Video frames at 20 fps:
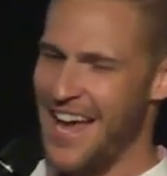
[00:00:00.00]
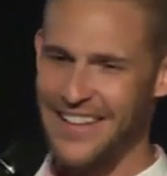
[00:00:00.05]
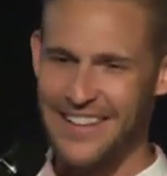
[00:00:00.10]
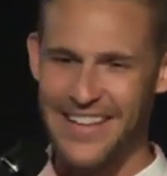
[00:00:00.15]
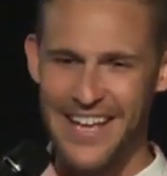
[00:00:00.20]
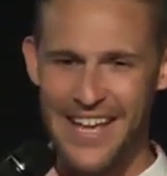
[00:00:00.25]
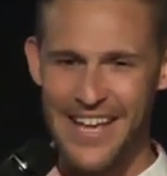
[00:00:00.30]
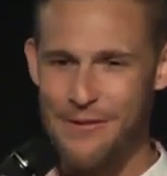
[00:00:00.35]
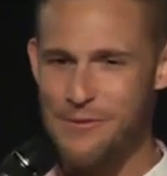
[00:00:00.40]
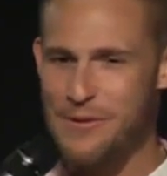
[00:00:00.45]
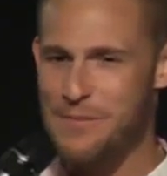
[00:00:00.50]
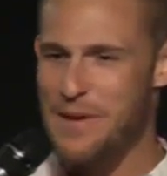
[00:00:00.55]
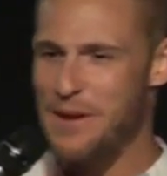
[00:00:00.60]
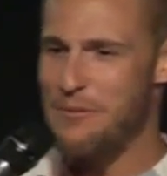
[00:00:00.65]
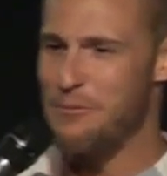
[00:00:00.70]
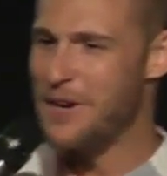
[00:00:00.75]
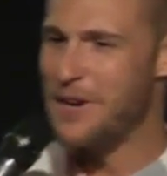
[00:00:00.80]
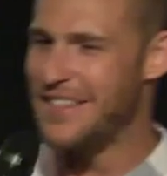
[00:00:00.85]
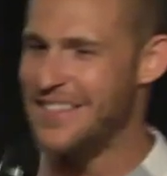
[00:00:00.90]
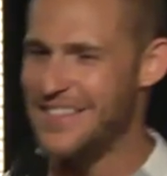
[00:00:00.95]
and that he would
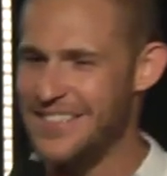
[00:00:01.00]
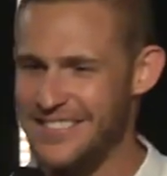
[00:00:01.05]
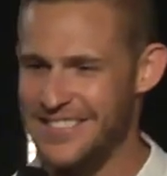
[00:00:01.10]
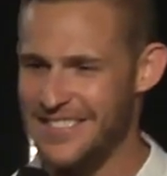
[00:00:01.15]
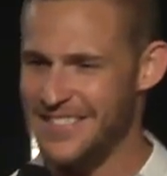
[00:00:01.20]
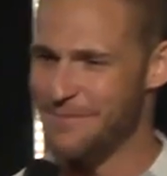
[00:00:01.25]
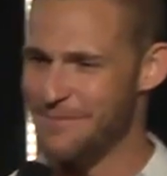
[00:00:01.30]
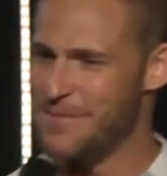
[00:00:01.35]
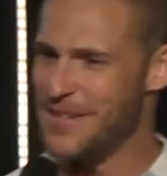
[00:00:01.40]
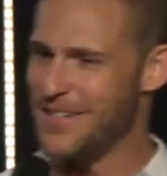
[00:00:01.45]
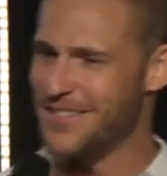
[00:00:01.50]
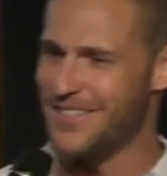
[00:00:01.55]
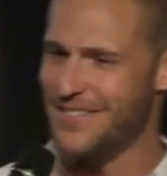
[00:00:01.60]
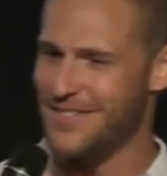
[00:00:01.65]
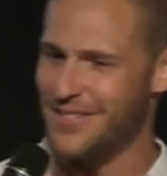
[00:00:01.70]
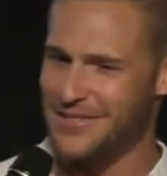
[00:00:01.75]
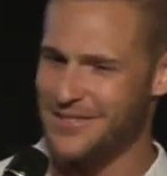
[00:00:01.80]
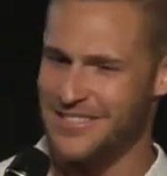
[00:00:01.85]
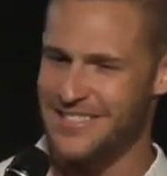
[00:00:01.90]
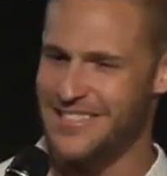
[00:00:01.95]
be with us in the middle
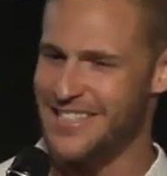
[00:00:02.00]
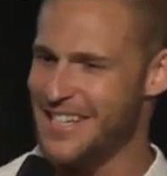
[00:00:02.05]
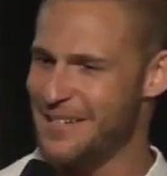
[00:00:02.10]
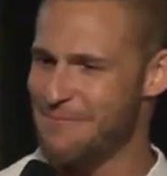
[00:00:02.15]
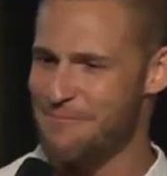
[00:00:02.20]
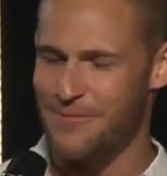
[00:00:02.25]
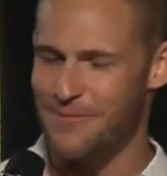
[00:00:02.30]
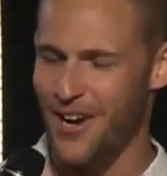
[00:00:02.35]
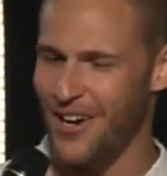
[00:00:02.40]
of those deep,